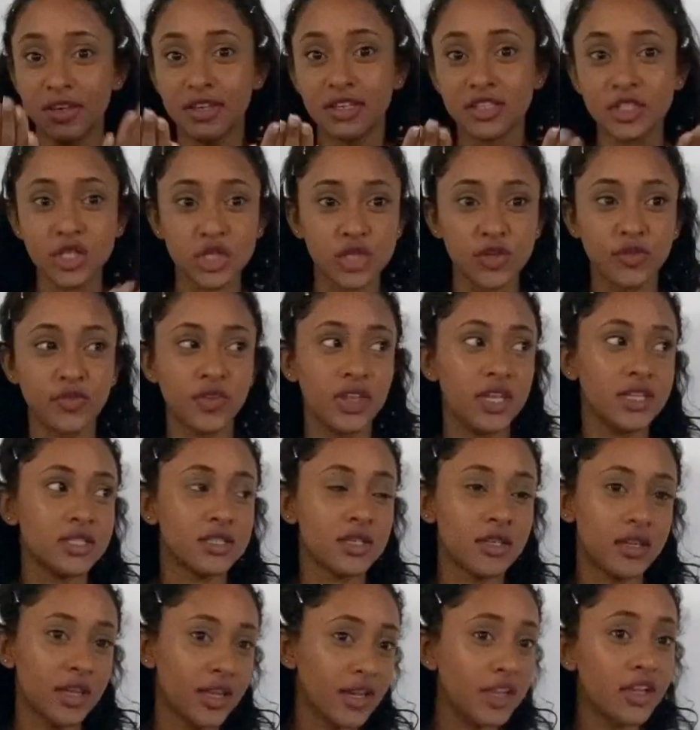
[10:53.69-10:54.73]
you touch your face
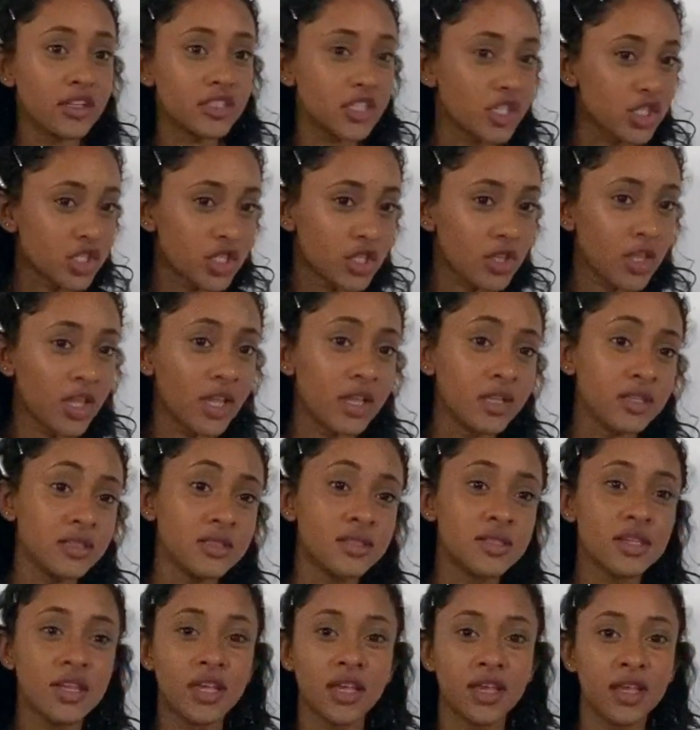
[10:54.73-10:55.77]
and then you touch
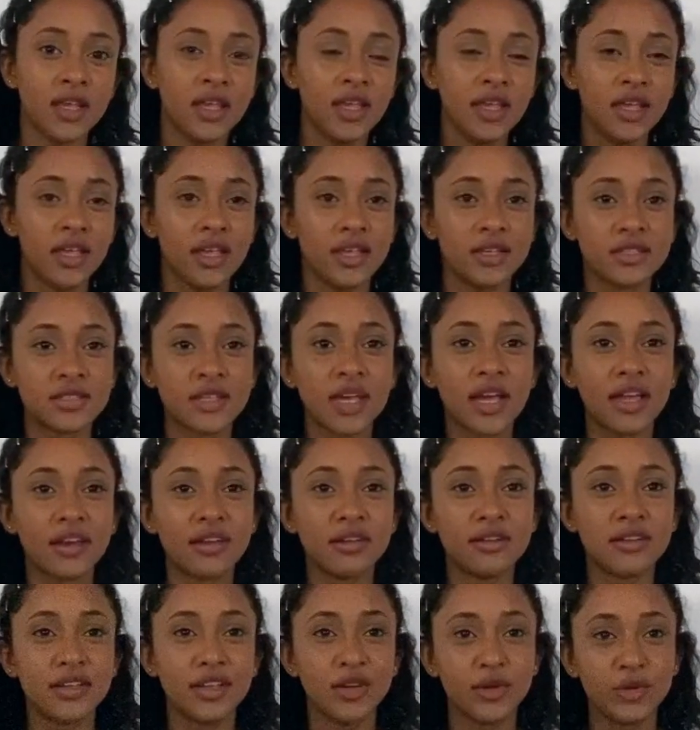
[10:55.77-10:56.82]
things, it's kind
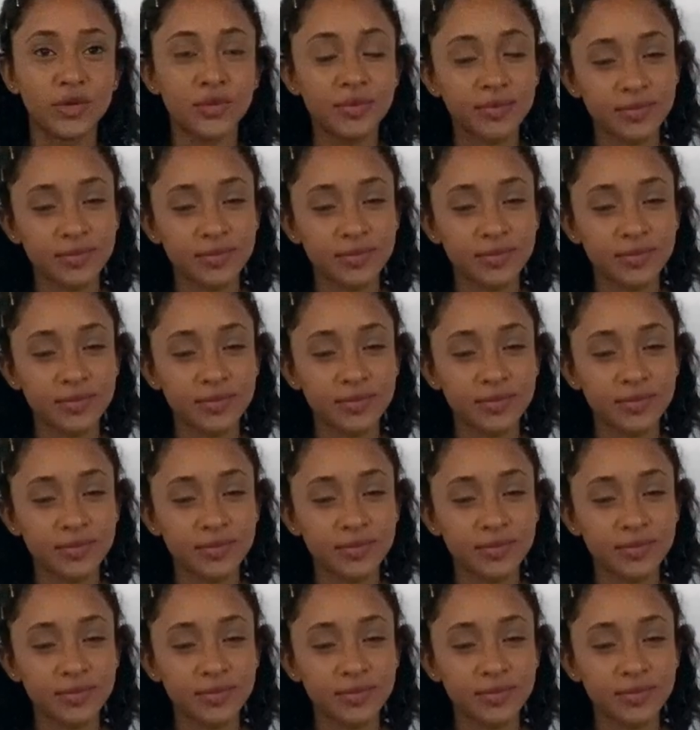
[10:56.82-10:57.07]
of, you know,